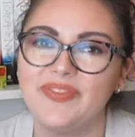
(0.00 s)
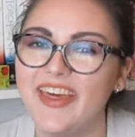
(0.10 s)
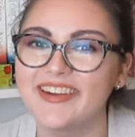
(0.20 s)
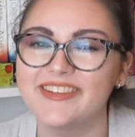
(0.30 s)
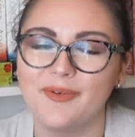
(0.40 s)

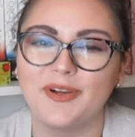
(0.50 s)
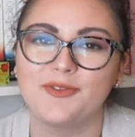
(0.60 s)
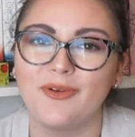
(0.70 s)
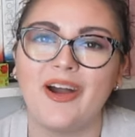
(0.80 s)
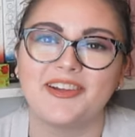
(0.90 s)
Thanks so much
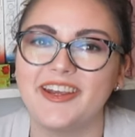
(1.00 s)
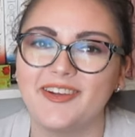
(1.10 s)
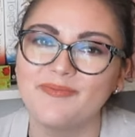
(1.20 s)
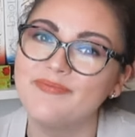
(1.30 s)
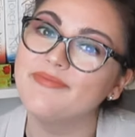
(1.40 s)
for
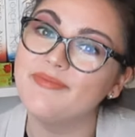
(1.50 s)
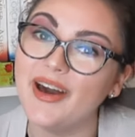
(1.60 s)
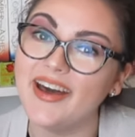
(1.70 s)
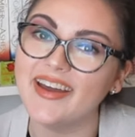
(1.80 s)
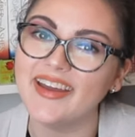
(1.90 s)
watching.
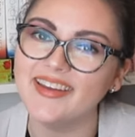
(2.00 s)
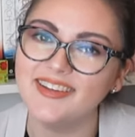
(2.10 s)
Bye!